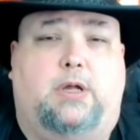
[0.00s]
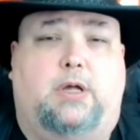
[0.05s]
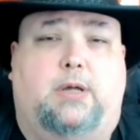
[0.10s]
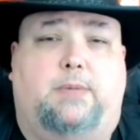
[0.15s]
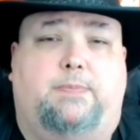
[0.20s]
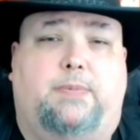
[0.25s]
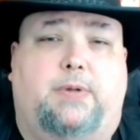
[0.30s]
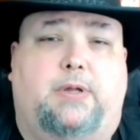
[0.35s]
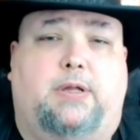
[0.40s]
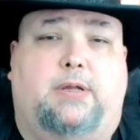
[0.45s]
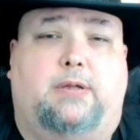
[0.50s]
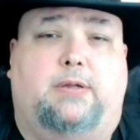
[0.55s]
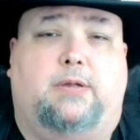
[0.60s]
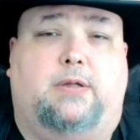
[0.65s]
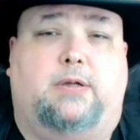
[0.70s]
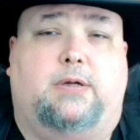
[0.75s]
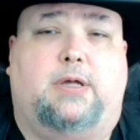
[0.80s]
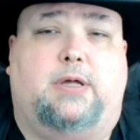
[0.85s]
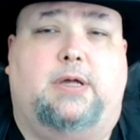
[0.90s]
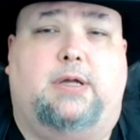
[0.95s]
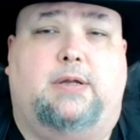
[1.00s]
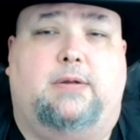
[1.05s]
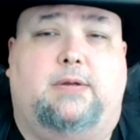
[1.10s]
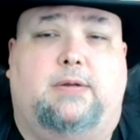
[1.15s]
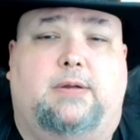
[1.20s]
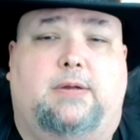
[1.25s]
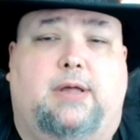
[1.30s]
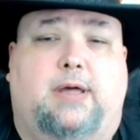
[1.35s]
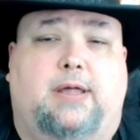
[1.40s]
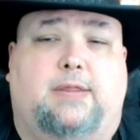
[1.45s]
up and
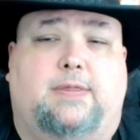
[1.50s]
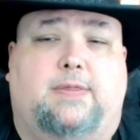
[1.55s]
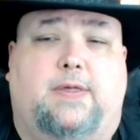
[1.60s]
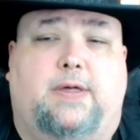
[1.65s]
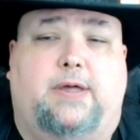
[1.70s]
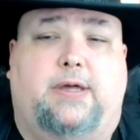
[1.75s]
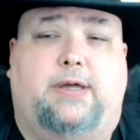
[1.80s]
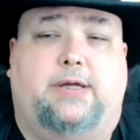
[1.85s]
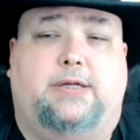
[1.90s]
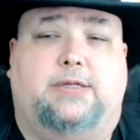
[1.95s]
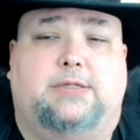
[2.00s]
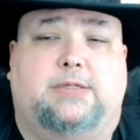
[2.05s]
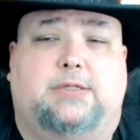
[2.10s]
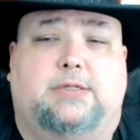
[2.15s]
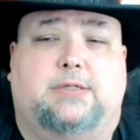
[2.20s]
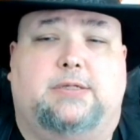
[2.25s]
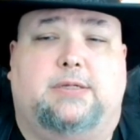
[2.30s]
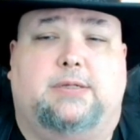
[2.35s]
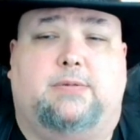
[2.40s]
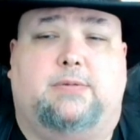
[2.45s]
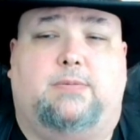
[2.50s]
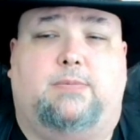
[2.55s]
looking at things